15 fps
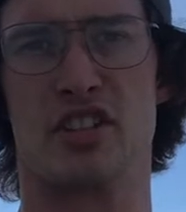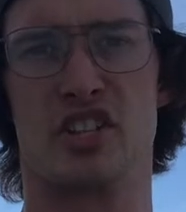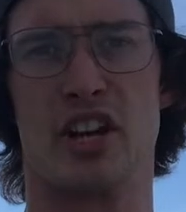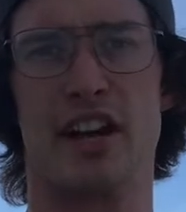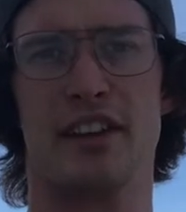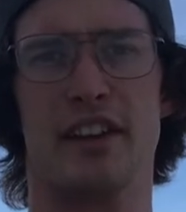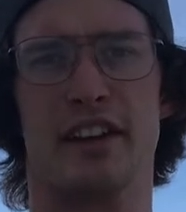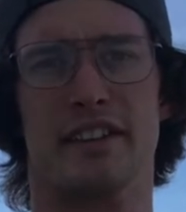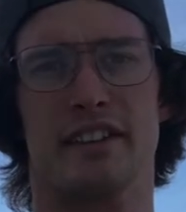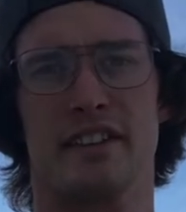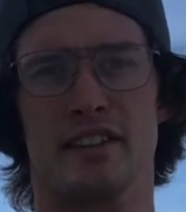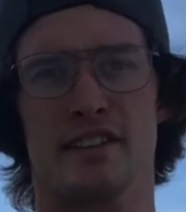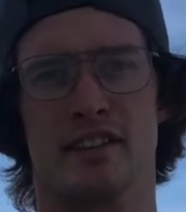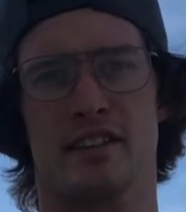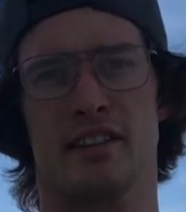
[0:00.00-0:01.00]
a shot like
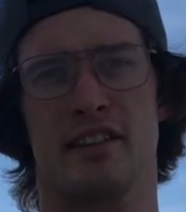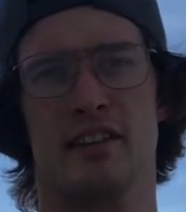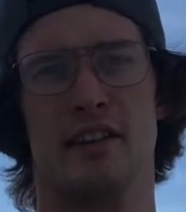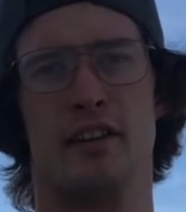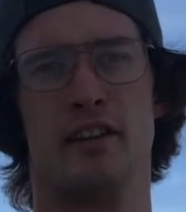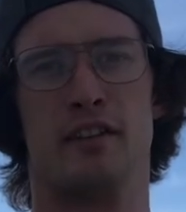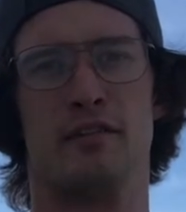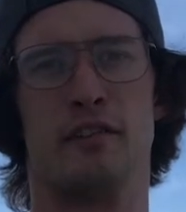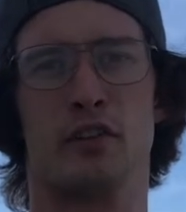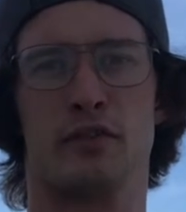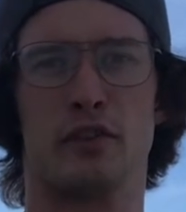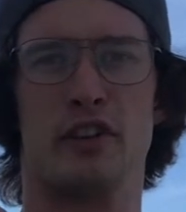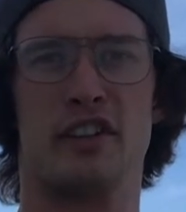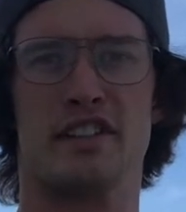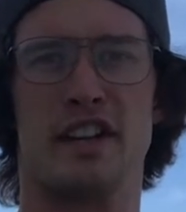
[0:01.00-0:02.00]
this, feel
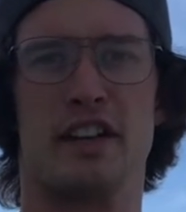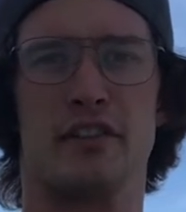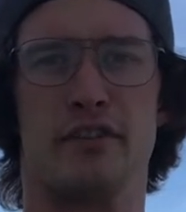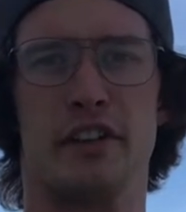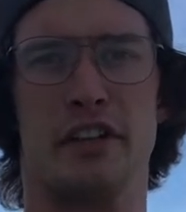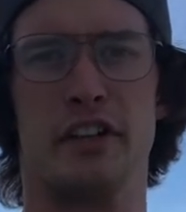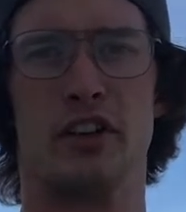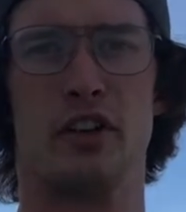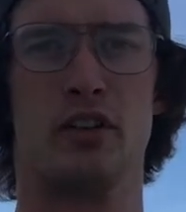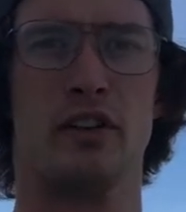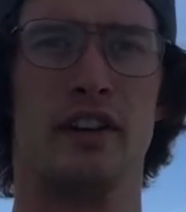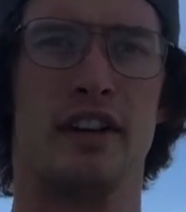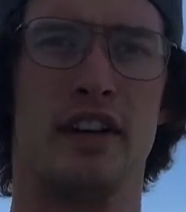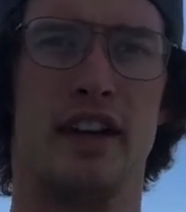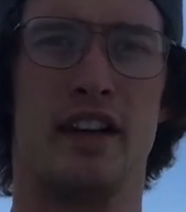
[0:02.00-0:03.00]
free to take a video
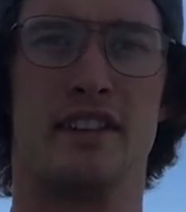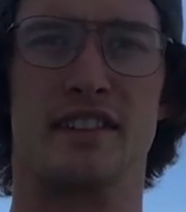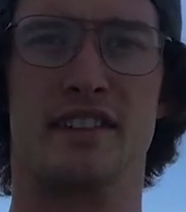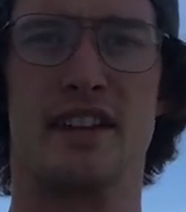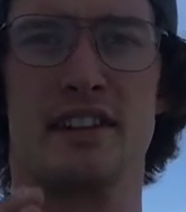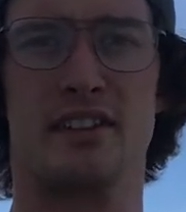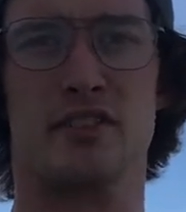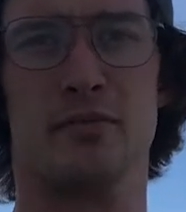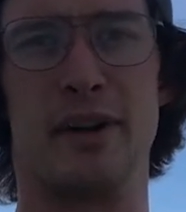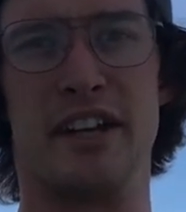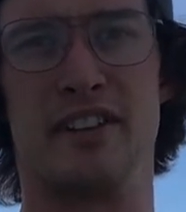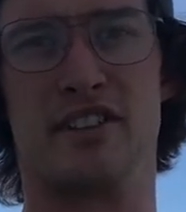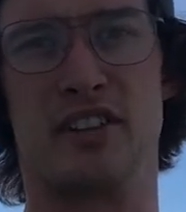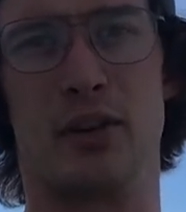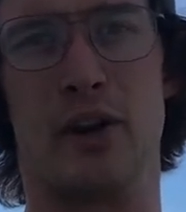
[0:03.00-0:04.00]
and send it to my
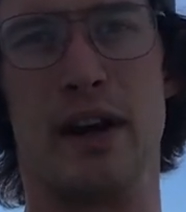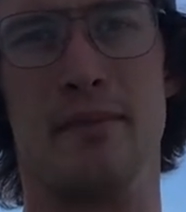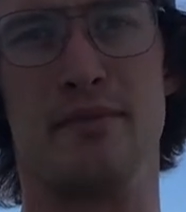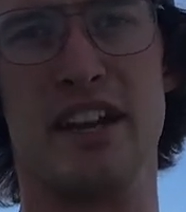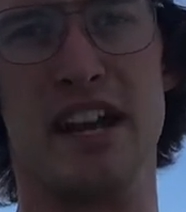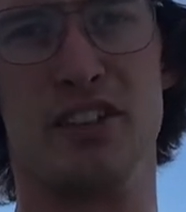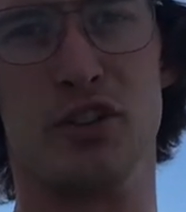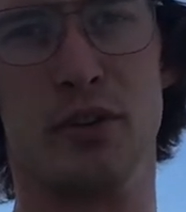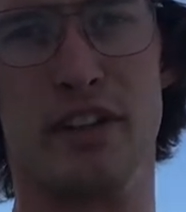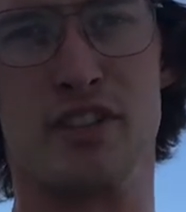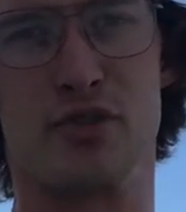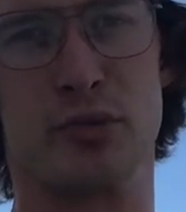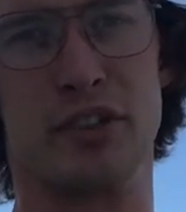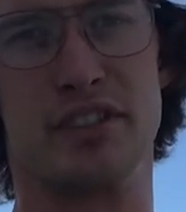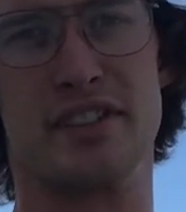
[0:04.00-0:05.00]
Instagram, Daniel
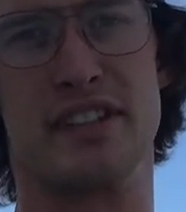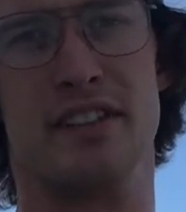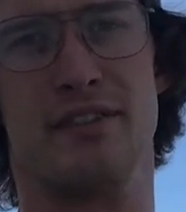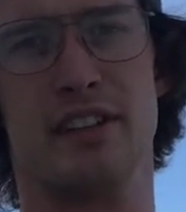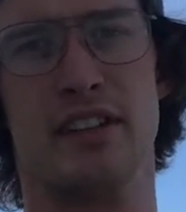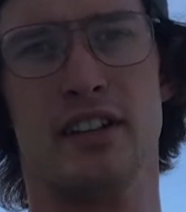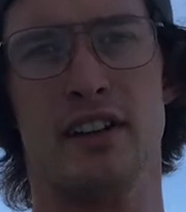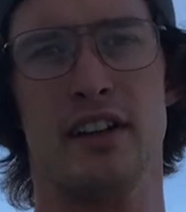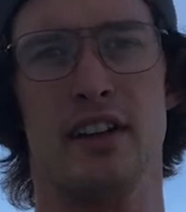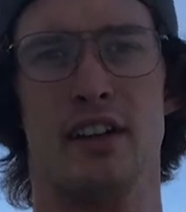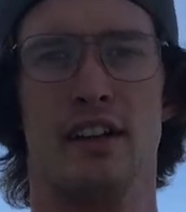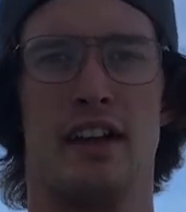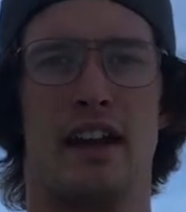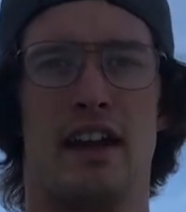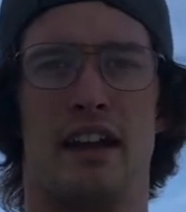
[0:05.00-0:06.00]
Israel TV,
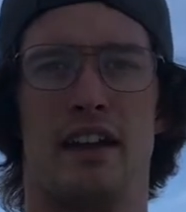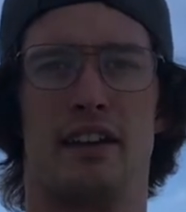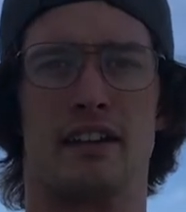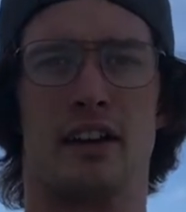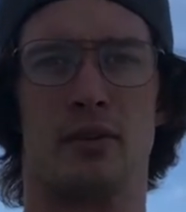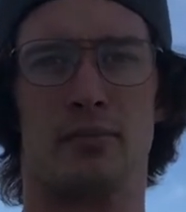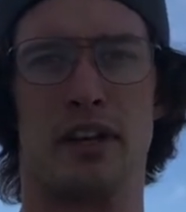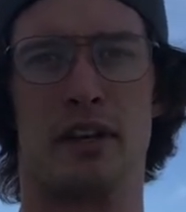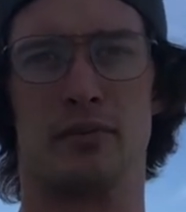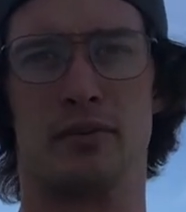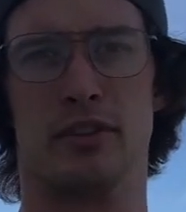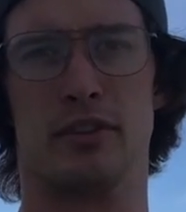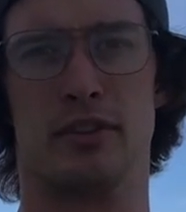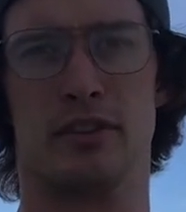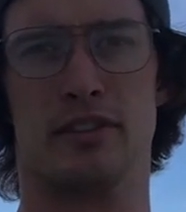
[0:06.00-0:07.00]
and I'll be
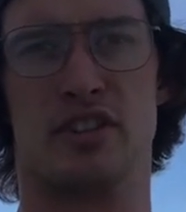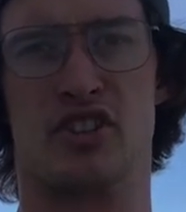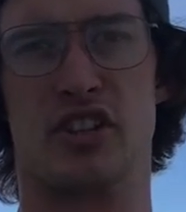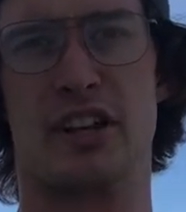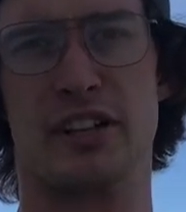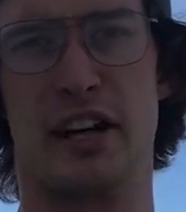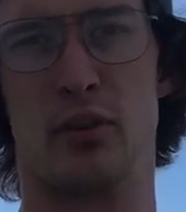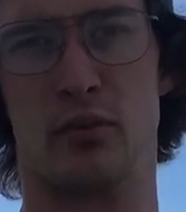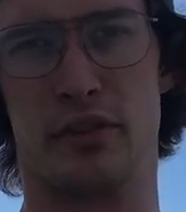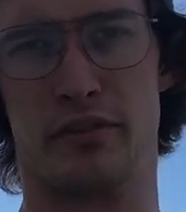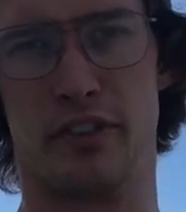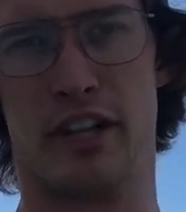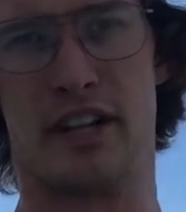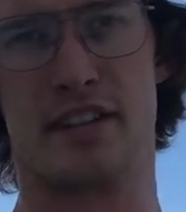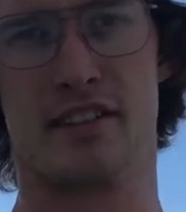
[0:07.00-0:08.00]
able to shout out one of
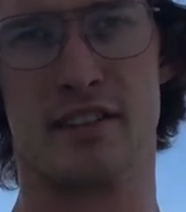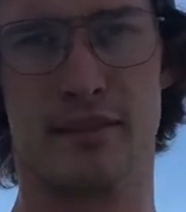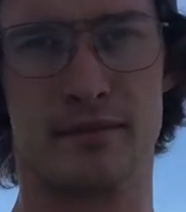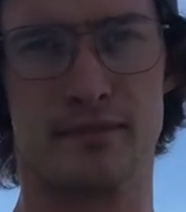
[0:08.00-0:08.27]
you guys.